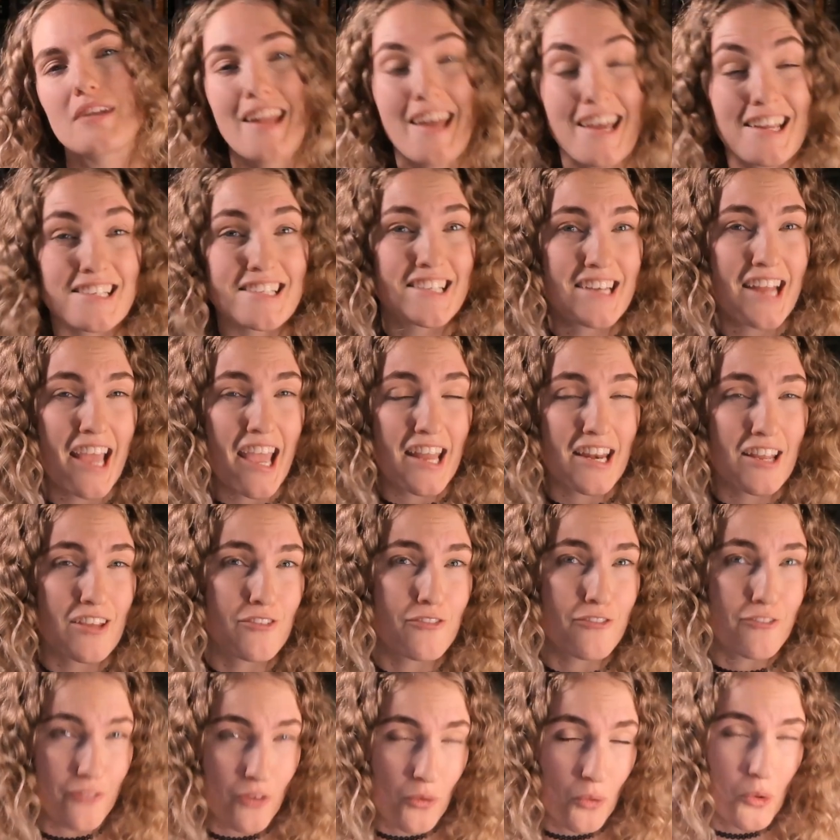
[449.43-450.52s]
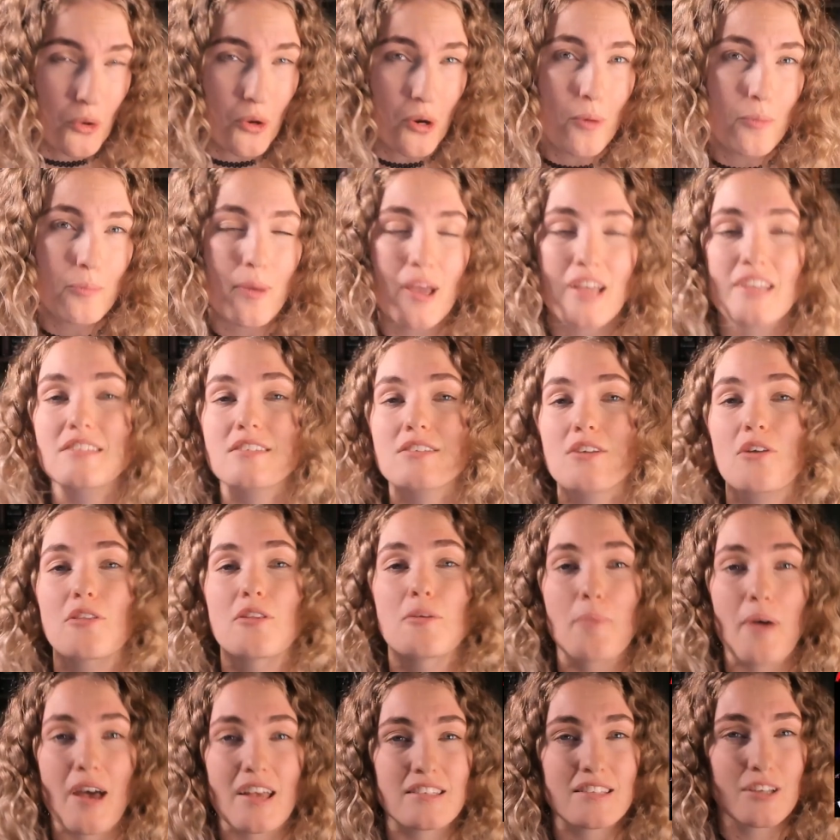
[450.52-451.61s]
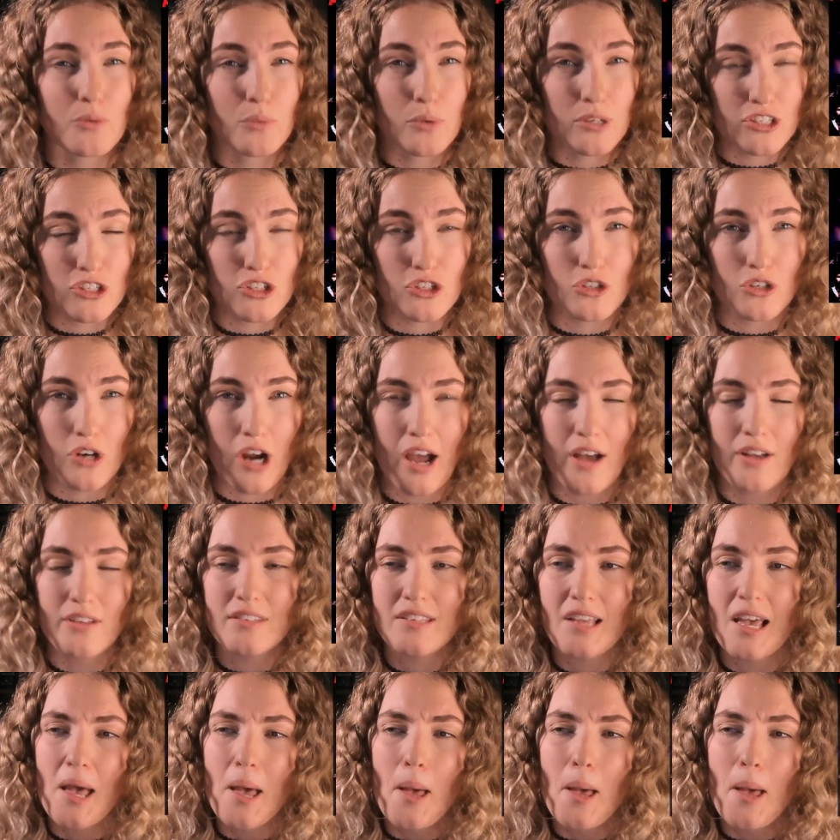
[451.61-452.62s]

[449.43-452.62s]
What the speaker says: 1984 based on the Basque witch trials,